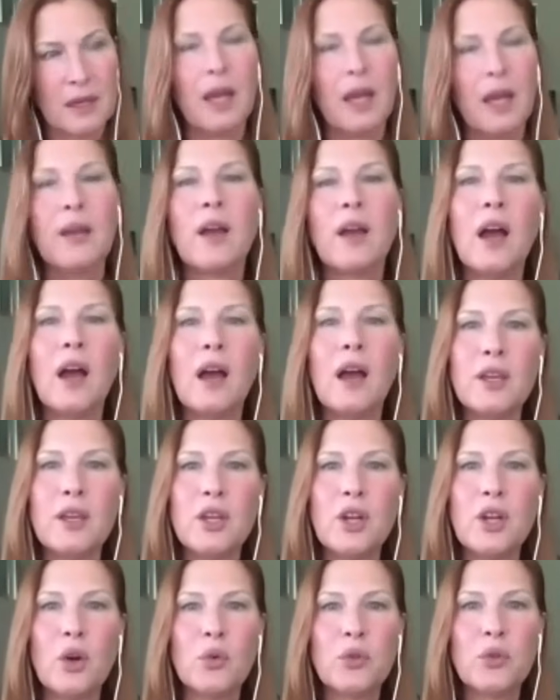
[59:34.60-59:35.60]
Eh, you
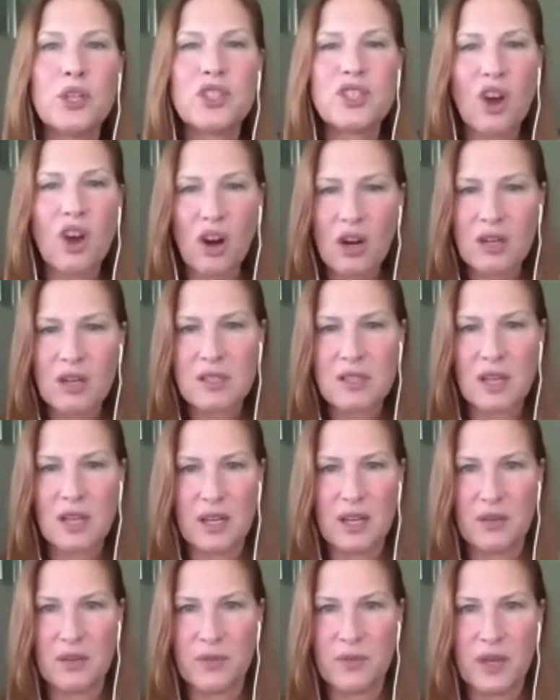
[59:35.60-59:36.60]
know the dark
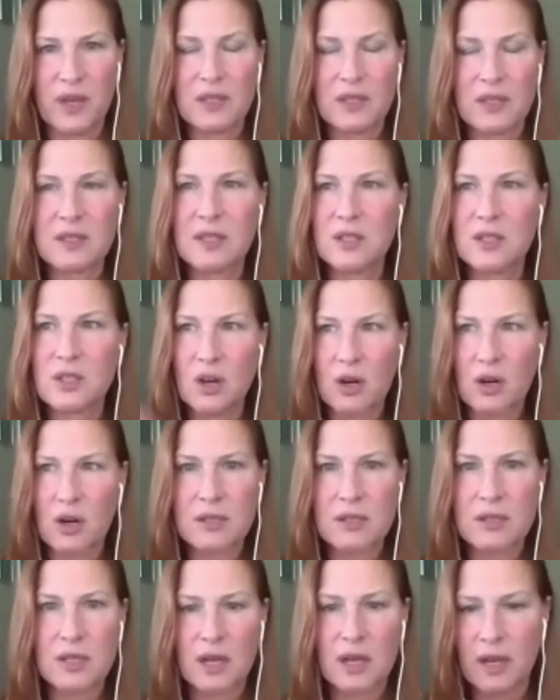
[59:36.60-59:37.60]
side of this the dark
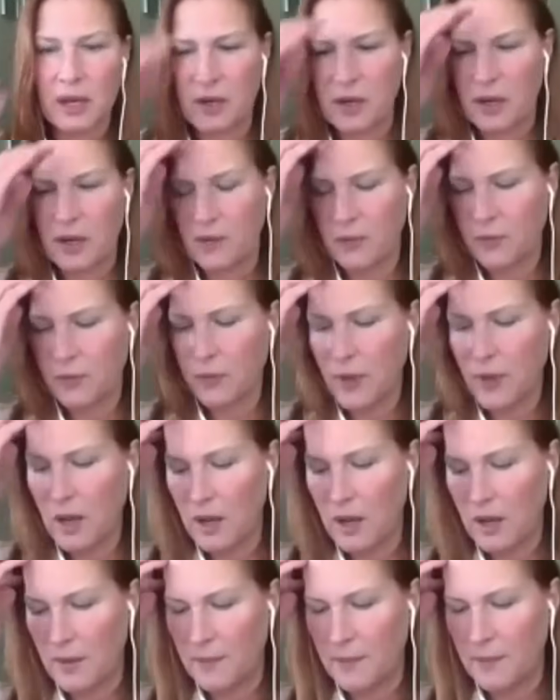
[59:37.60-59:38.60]
side of
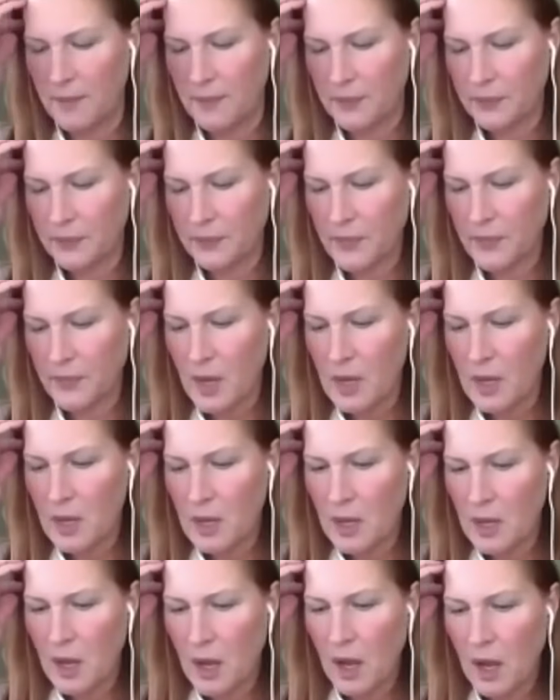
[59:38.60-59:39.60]
um,
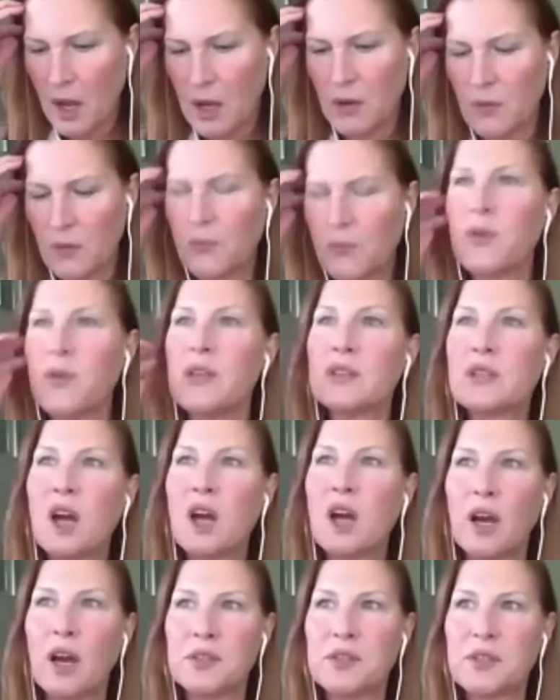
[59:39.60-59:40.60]
of these
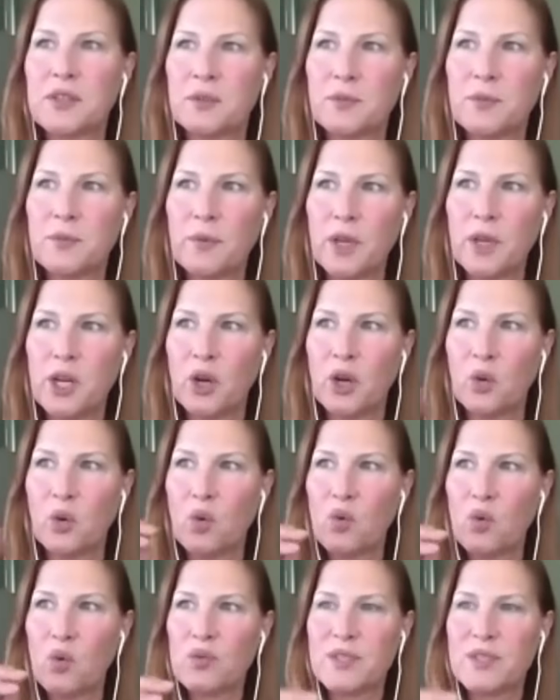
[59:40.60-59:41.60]
kinds of you know
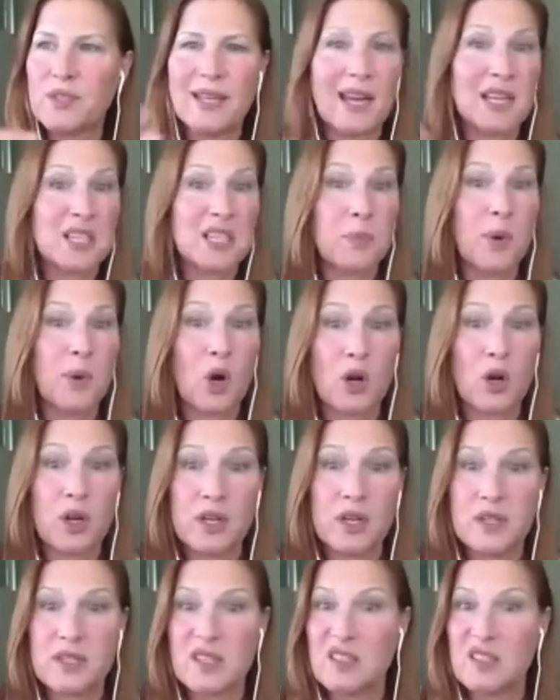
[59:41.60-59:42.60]
sex
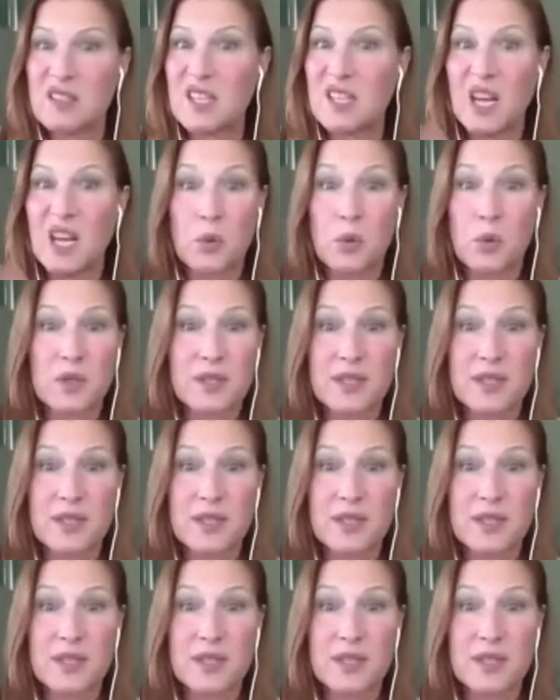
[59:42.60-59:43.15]
parties and secret